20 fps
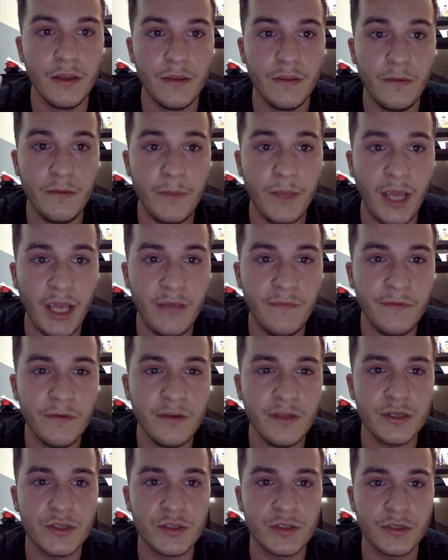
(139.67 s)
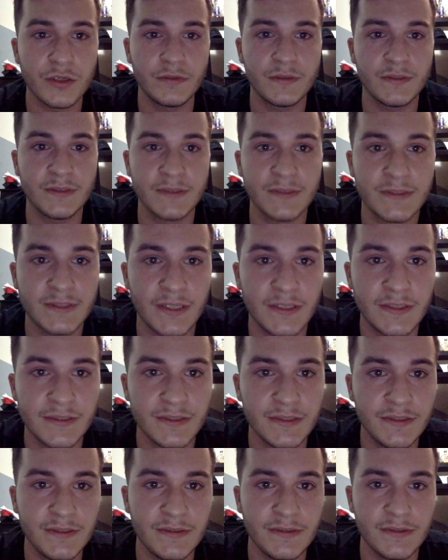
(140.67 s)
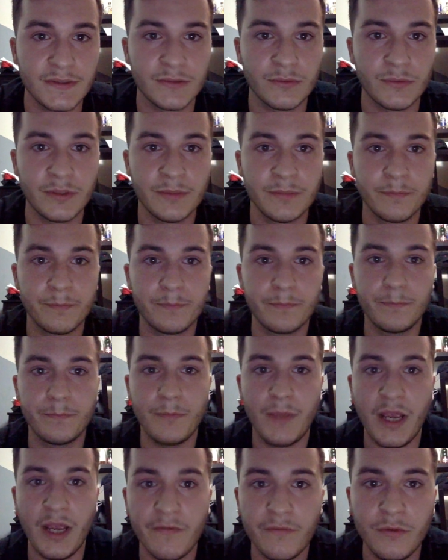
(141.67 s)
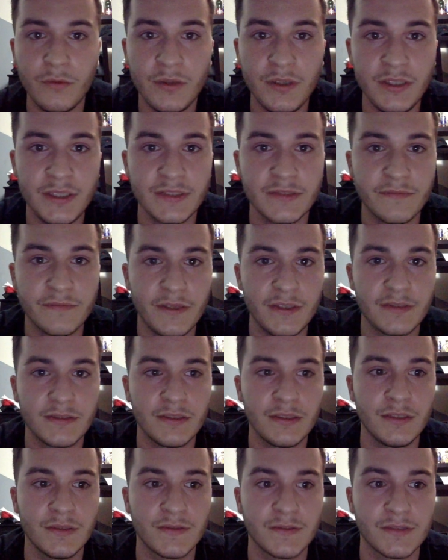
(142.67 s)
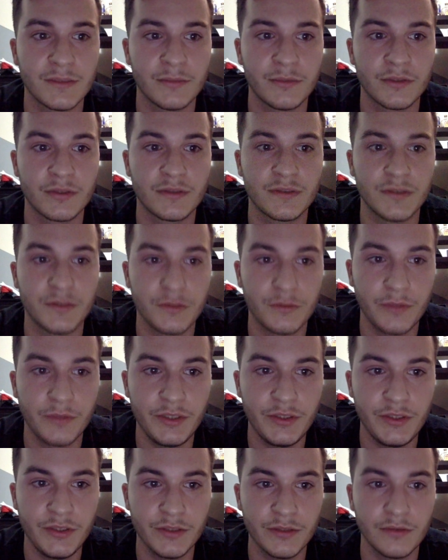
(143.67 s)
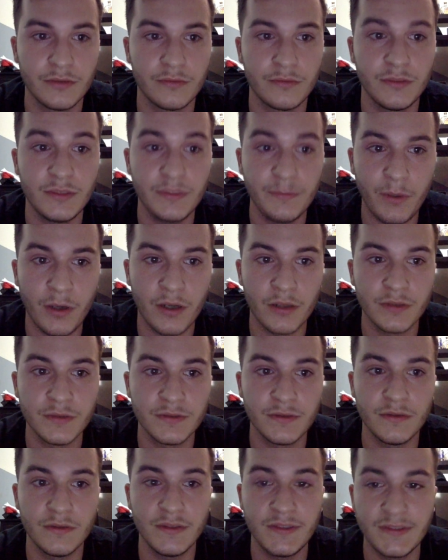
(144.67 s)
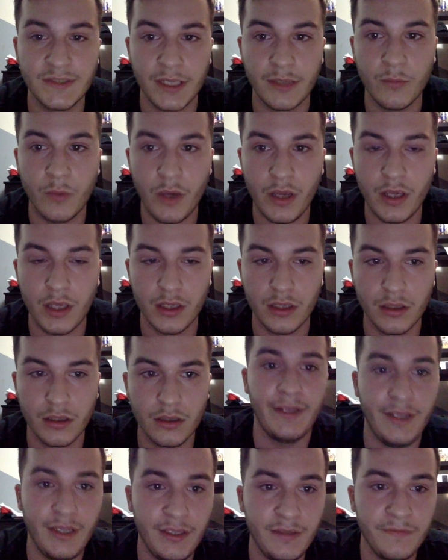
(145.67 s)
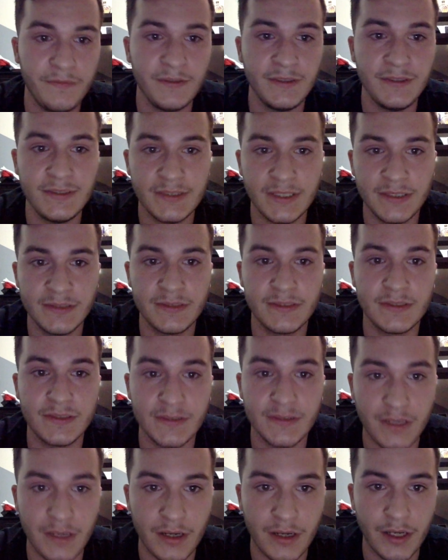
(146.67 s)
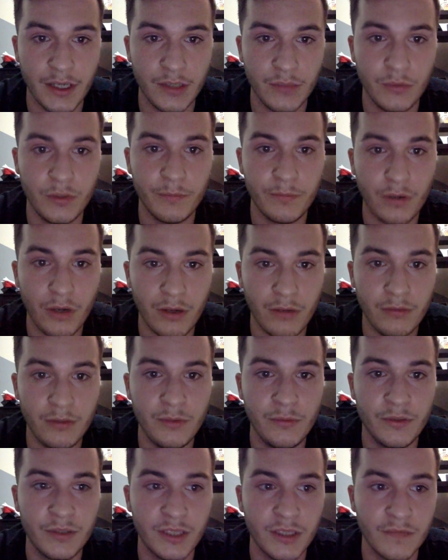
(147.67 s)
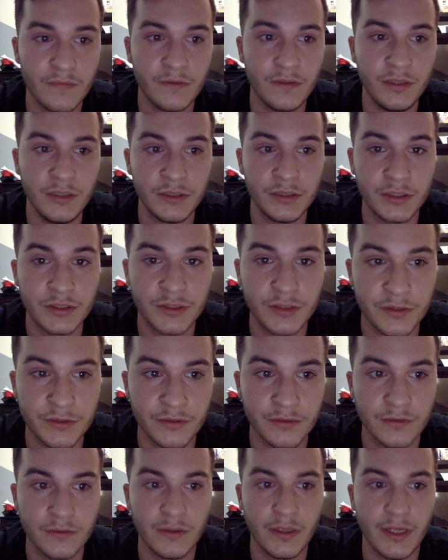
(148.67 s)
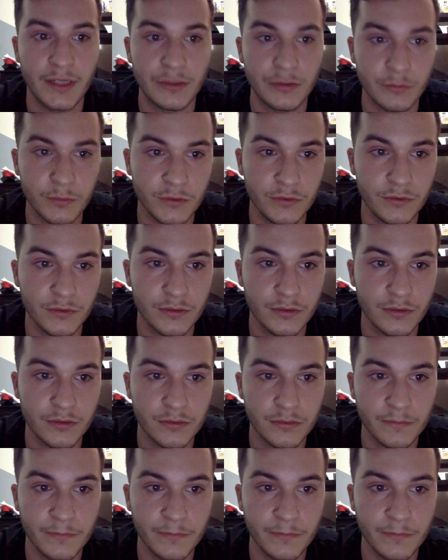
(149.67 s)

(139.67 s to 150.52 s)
The behavior that shows consensus is when everyone is facing a similar situation, responds the same way. If consensus is high, we probably would give it an external attribution.